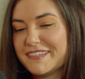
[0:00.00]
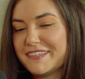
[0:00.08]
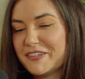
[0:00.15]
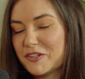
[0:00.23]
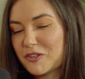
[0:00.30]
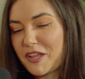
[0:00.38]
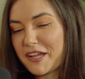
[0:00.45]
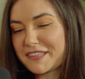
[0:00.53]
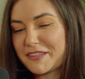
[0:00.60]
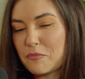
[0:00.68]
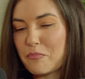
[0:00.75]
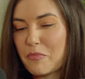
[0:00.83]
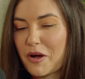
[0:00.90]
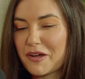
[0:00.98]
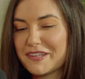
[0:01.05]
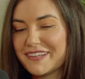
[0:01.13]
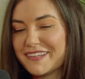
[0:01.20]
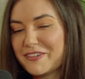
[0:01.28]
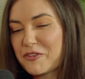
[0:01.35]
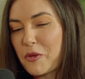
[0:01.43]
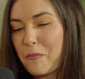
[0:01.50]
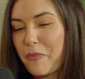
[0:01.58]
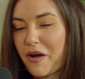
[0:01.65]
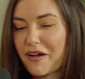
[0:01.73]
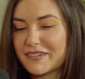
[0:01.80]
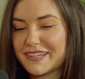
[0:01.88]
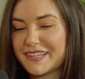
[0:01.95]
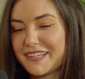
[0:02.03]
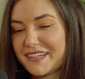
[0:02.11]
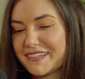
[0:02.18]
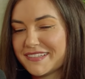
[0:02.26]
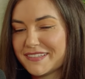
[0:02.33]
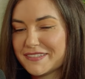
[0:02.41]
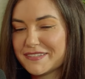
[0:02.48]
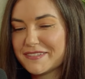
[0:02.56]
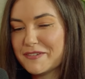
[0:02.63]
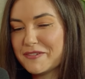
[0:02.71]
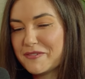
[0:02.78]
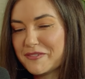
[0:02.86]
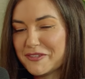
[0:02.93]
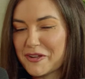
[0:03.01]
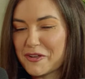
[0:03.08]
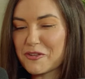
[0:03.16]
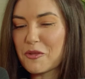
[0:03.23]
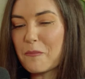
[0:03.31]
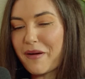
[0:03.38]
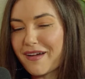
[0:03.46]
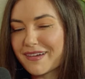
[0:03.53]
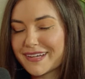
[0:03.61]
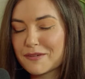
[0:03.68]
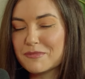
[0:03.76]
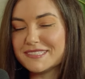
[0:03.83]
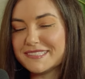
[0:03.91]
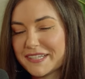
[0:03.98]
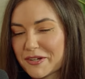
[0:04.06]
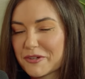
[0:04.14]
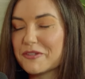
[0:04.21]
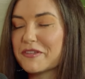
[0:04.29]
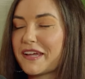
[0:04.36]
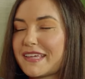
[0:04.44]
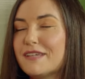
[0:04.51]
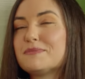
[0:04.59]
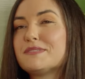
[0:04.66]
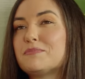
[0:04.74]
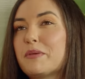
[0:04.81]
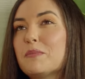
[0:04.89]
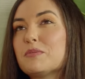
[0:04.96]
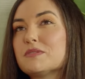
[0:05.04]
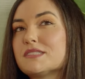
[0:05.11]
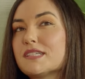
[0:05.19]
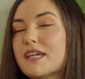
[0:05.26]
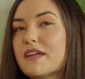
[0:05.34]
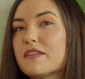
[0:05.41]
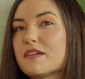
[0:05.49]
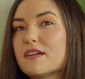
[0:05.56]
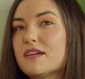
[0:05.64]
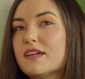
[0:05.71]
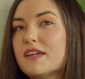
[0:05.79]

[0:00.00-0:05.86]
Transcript: You're like the bond. You're the bonding. You know, you're the bonding material that keeps people together.